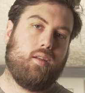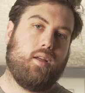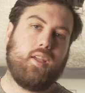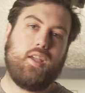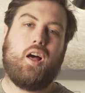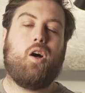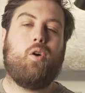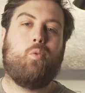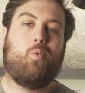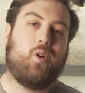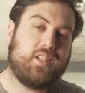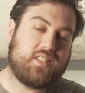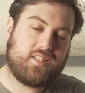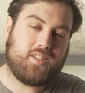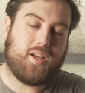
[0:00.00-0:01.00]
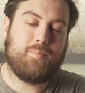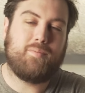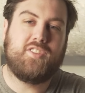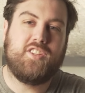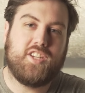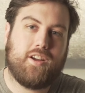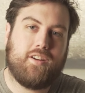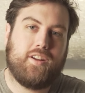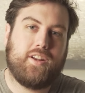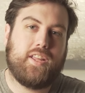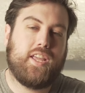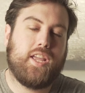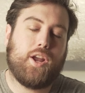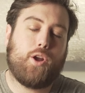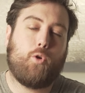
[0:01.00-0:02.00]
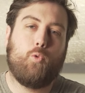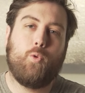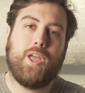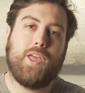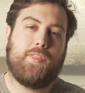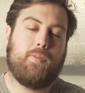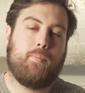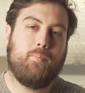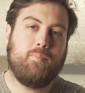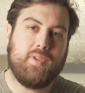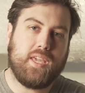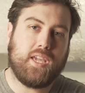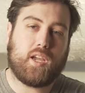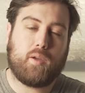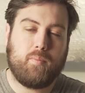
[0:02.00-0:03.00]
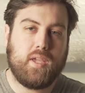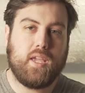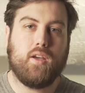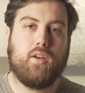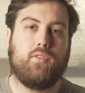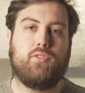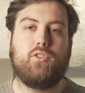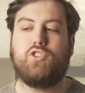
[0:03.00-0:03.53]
Hey y'all, what's up? Jared here with Meek Meals,